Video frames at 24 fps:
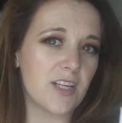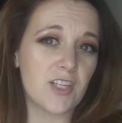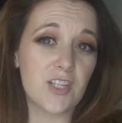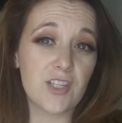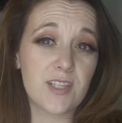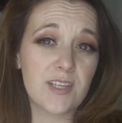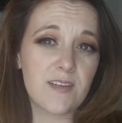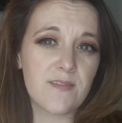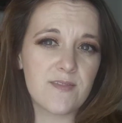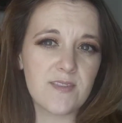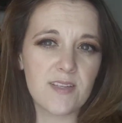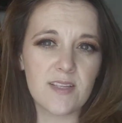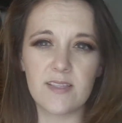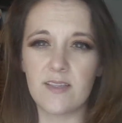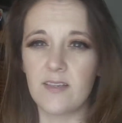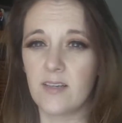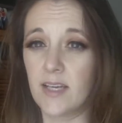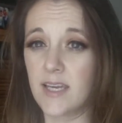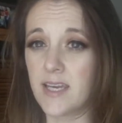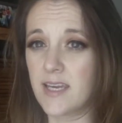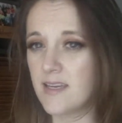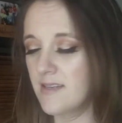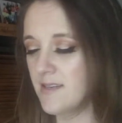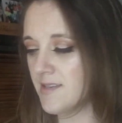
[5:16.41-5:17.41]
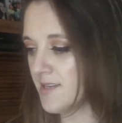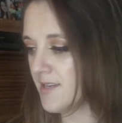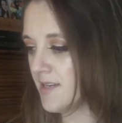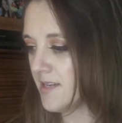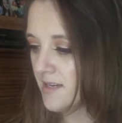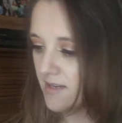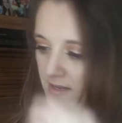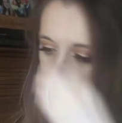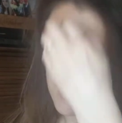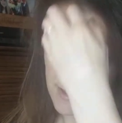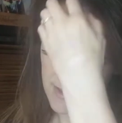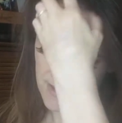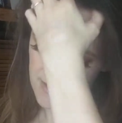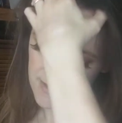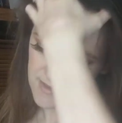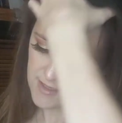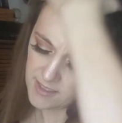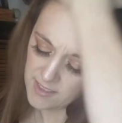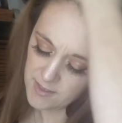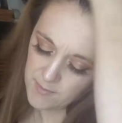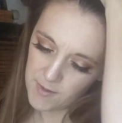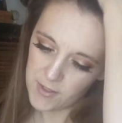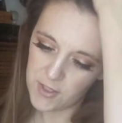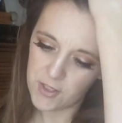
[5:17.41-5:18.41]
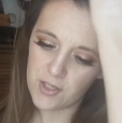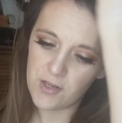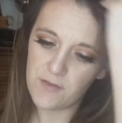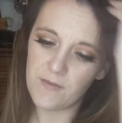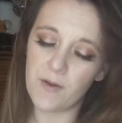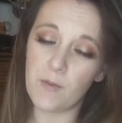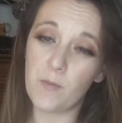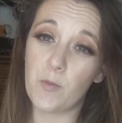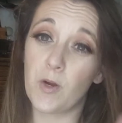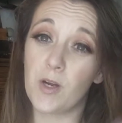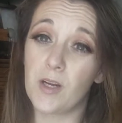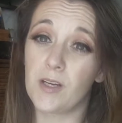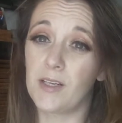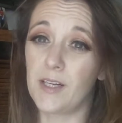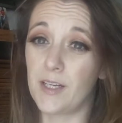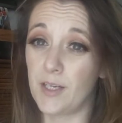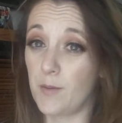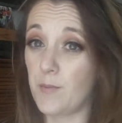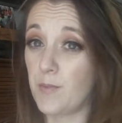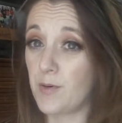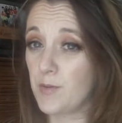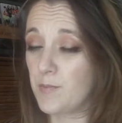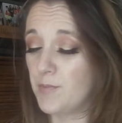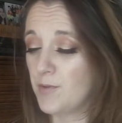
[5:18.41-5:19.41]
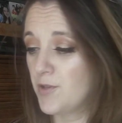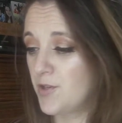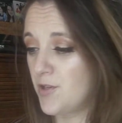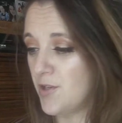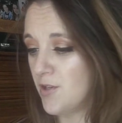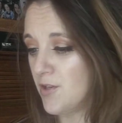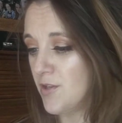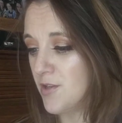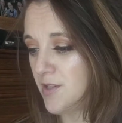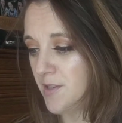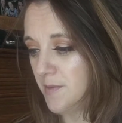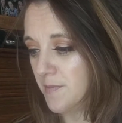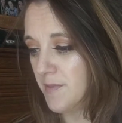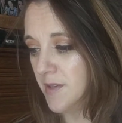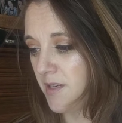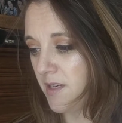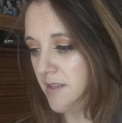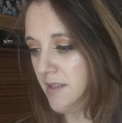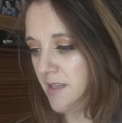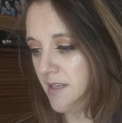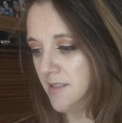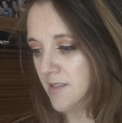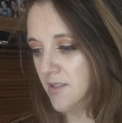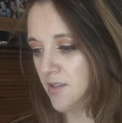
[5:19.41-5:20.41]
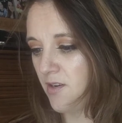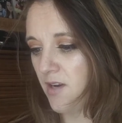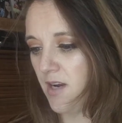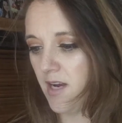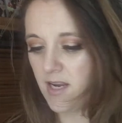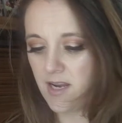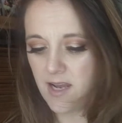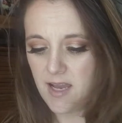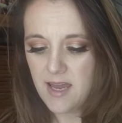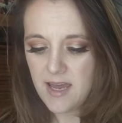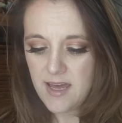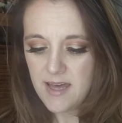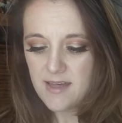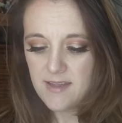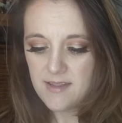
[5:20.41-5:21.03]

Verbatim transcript: It just gives it a little hit, especially if I'm wearing like a purple shirt or something. That's great.